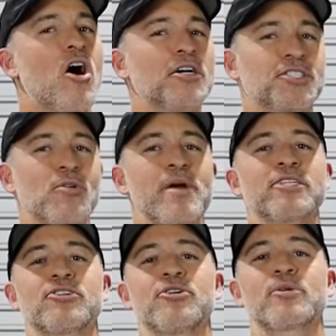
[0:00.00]
Also,
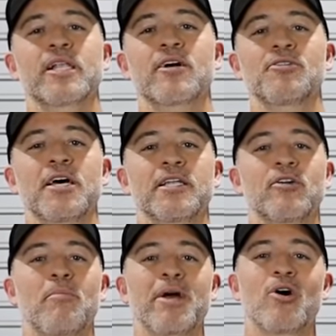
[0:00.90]
make sure you click on that
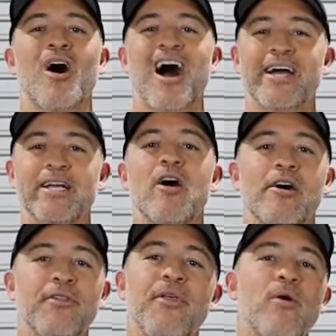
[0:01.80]
little bell icon.